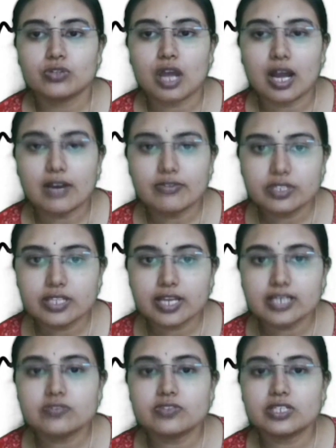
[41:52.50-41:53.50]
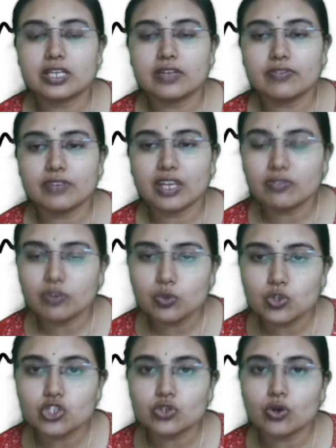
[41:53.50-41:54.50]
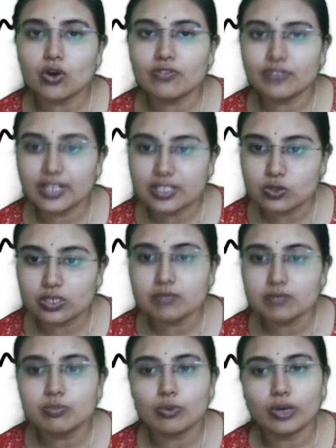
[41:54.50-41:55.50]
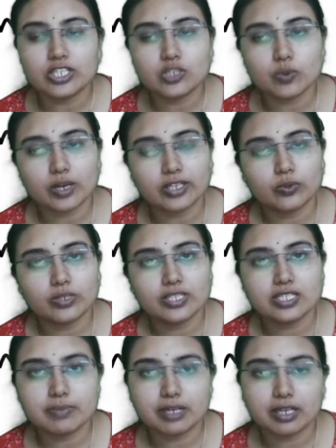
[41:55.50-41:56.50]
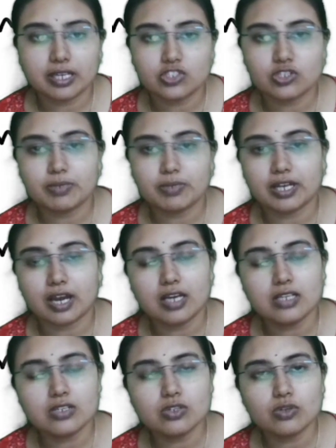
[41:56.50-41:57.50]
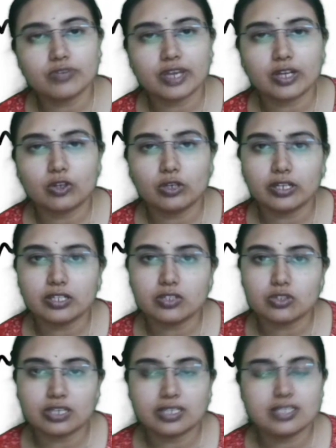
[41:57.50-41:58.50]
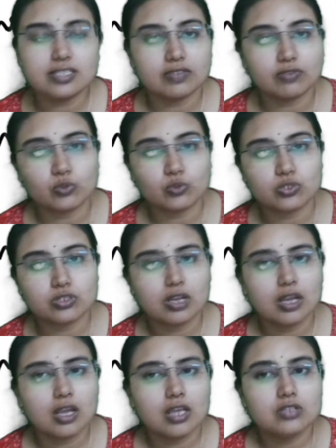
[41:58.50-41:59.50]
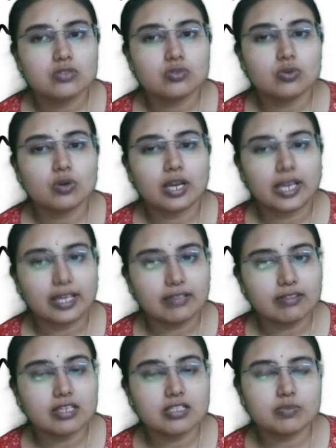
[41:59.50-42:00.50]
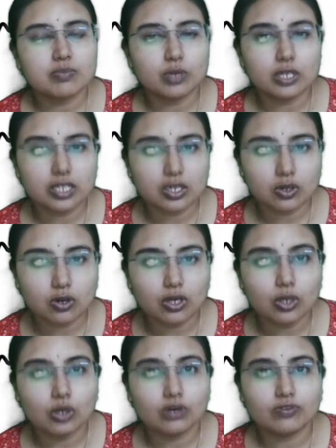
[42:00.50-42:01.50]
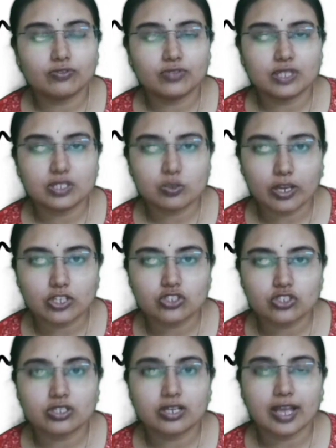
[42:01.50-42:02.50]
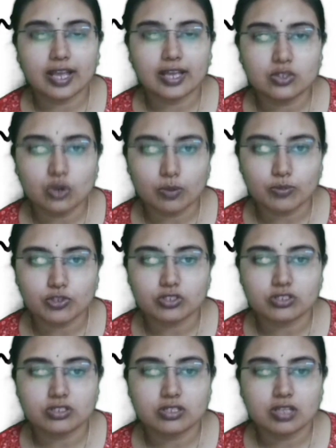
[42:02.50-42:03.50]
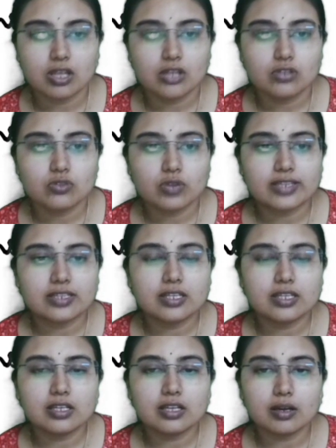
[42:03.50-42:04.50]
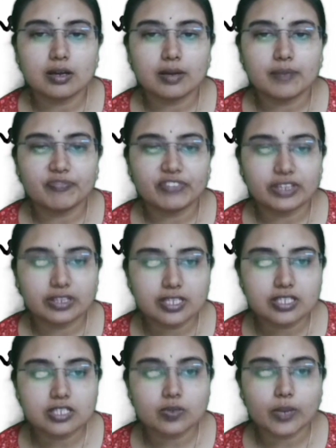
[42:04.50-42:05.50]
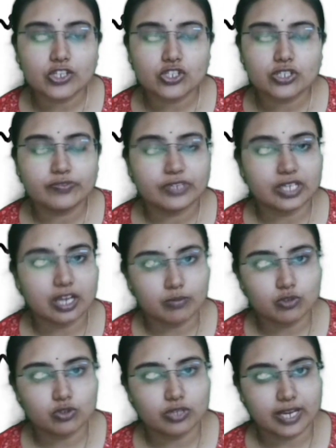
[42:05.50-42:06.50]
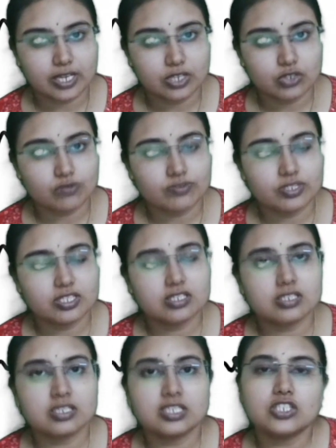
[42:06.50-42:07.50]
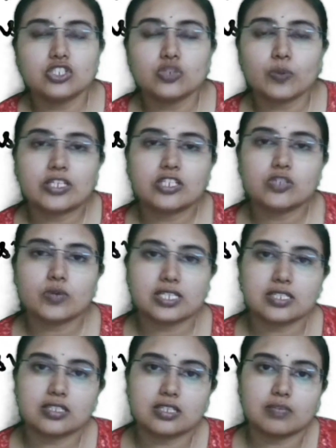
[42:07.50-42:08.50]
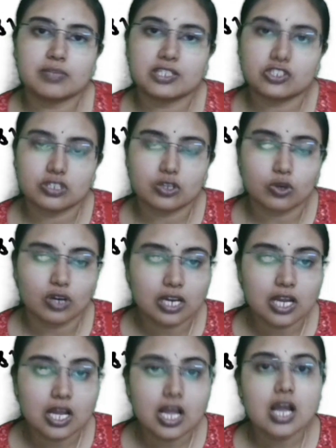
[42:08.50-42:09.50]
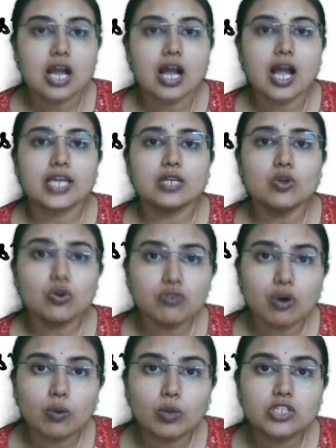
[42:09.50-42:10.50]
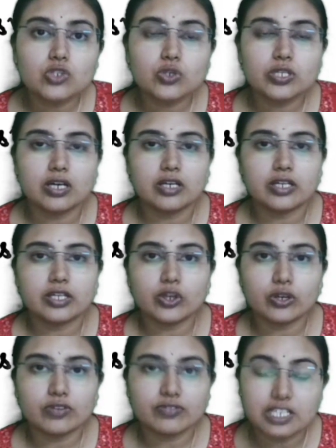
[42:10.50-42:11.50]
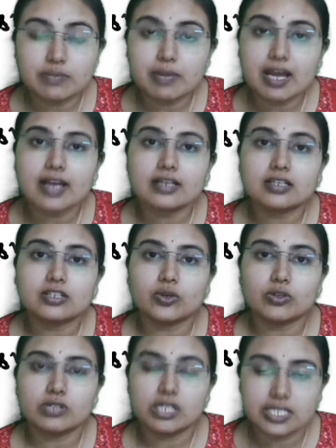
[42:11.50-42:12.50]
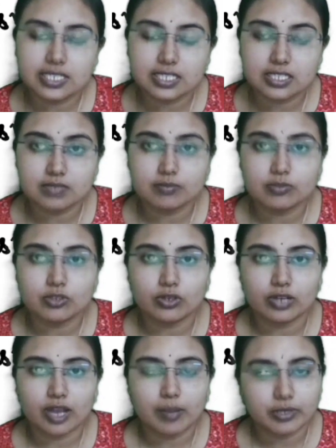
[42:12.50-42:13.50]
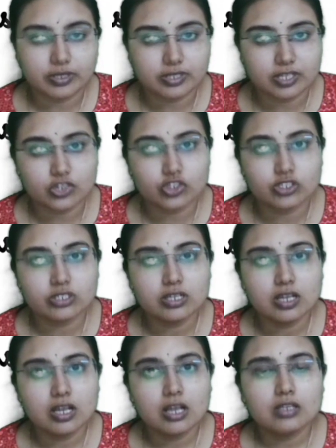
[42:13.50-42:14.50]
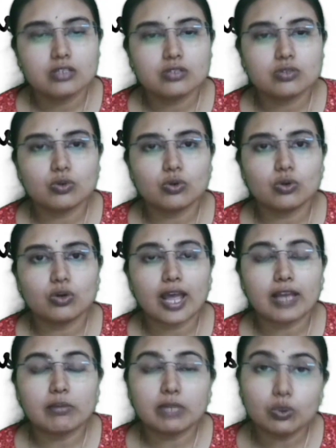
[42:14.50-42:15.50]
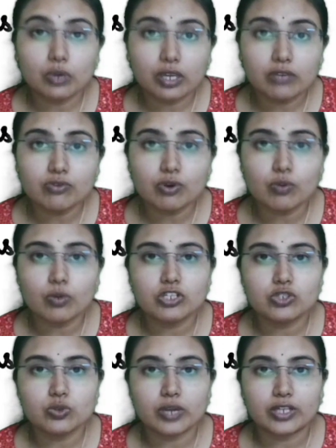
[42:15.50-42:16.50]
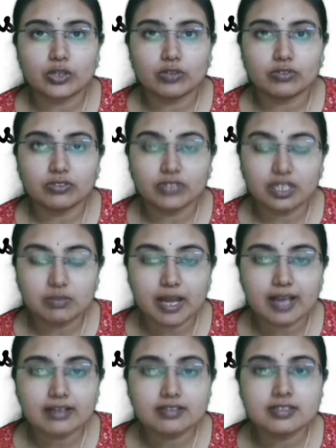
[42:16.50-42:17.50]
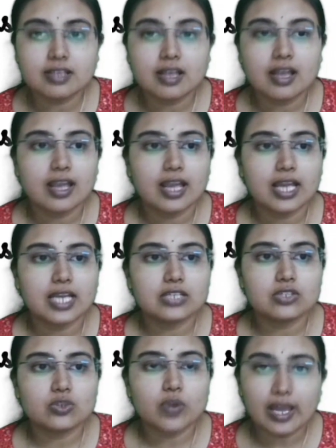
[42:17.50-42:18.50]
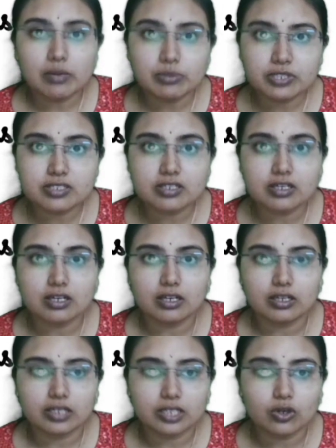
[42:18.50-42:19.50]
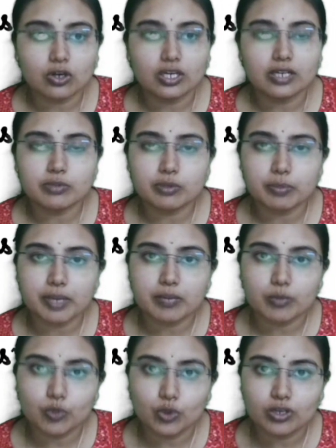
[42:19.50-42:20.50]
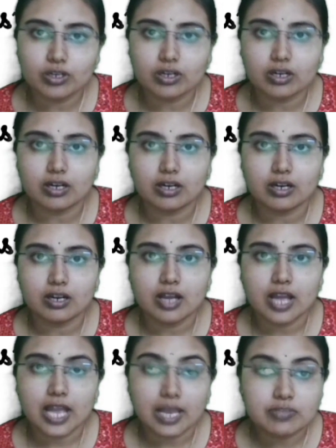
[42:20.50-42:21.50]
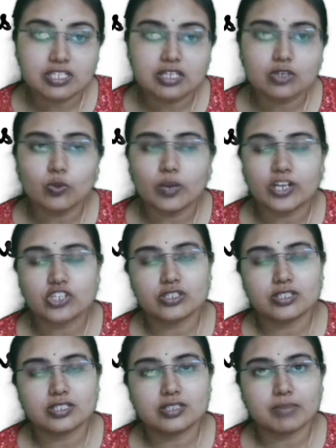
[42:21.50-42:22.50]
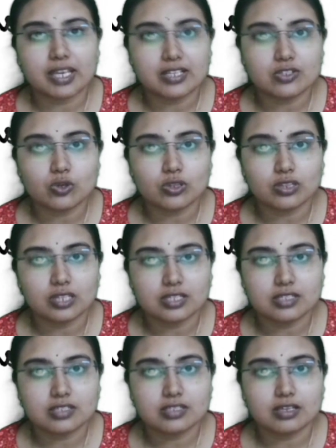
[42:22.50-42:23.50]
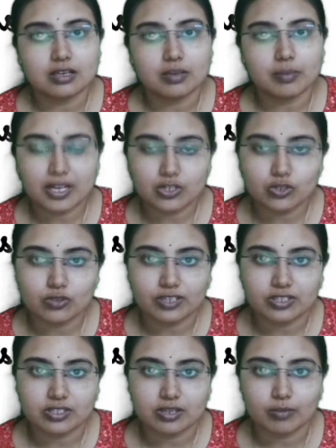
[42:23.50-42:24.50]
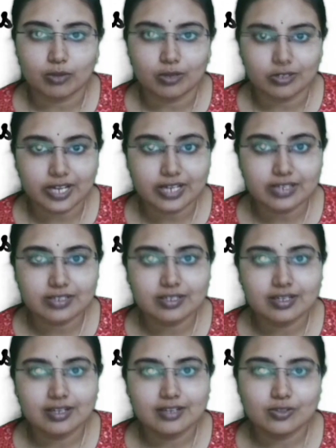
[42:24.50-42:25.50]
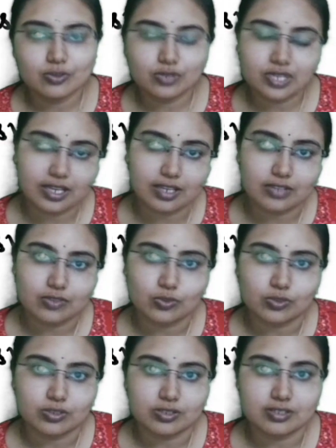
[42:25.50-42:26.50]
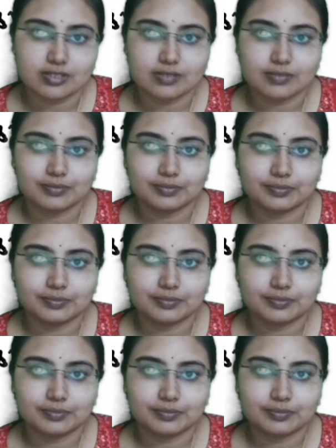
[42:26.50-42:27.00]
So after that, we give infusion of insulin, 0.1 units per kg per hour of regular insulin is infused. So again, there is poor recall of this question and options. So I think with this question, we come to the end of this NEET 2023 PG recall. I look forward to hearing your feedback, your criticism, your appreciation. So I'll be looking forward to any of the feedbacks and help us recall and prepare more MCQ questions based on this pattern of exam. Right? So take care, students.